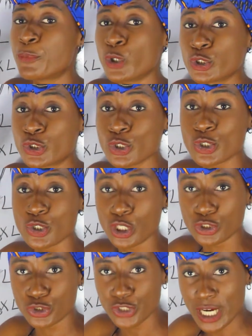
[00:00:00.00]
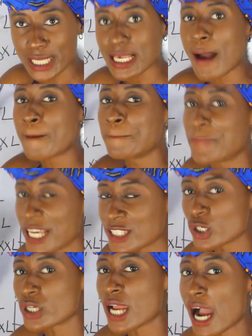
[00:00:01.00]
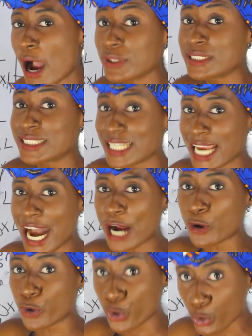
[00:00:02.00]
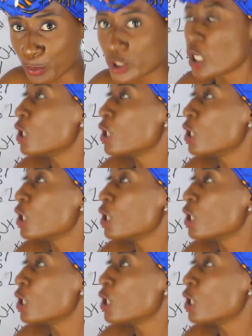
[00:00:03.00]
produce your dress based on how they are grouped.